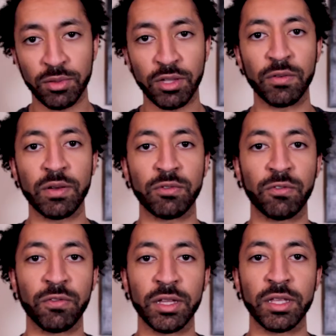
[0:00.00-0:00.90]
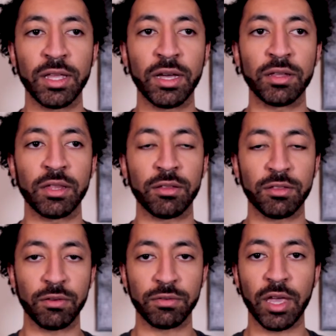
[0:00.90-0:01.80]
himself after finding out that
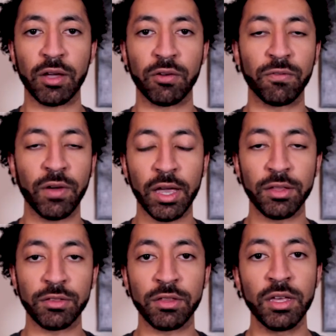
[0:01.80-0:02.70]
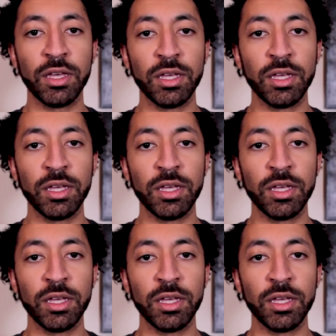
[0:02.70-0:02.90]
self-sacrifice